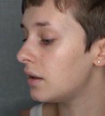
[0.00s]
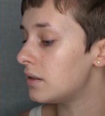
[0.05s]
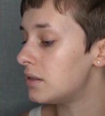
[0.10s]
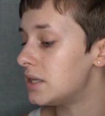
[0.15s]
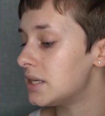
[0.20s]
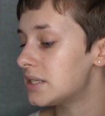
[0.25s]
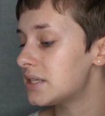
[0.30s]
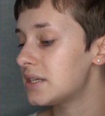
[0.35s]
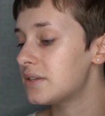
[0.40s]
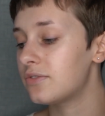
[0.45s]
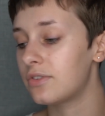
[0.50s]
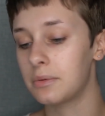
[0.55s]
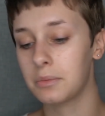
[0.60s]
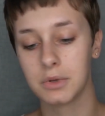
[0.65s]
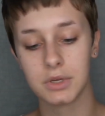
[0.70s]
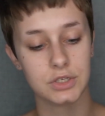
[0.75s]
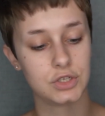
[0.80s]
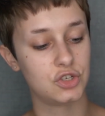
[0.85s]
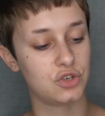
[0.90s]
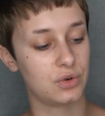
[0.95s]
This is from
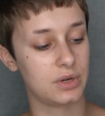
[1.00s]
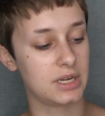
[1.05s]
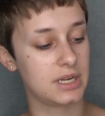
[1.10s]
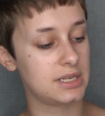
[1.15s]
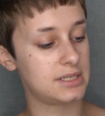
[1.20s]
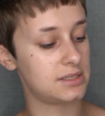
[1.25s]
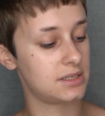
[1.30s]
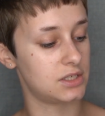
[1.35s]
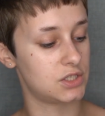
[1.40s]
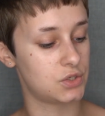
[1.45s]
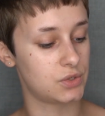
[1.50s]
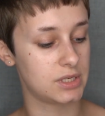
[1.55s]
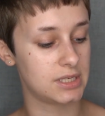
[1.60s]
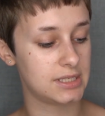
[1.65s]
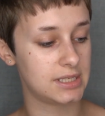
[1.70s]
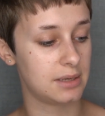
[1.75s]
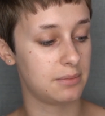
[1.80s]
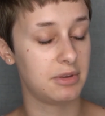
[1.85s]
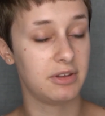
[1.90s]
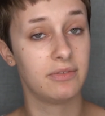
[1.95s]
Catrice.
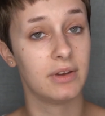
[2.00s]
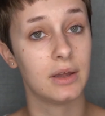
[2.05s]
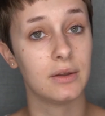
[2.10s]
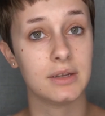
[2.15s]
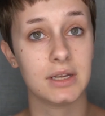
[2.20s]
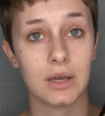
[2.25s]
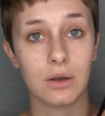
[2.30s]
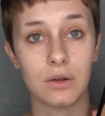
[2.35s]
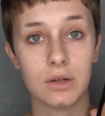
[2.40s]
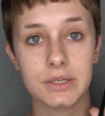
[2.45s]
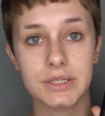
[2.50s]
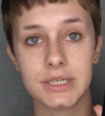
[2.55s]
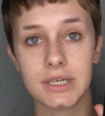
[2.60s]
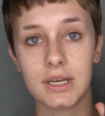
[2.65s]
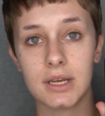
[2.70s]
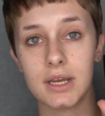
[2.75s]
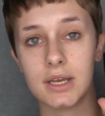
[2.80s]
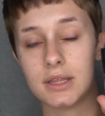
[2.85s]
Catrice can be found at Ulta,